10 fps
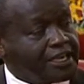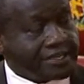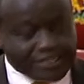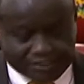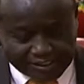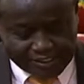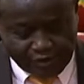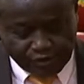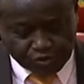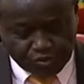And
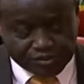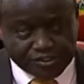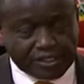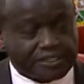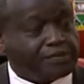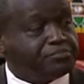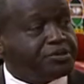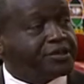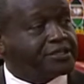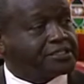yesterday I was watching them
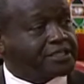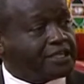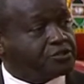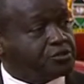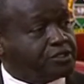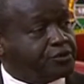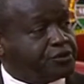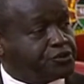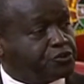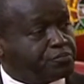being returned to
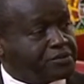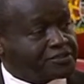their original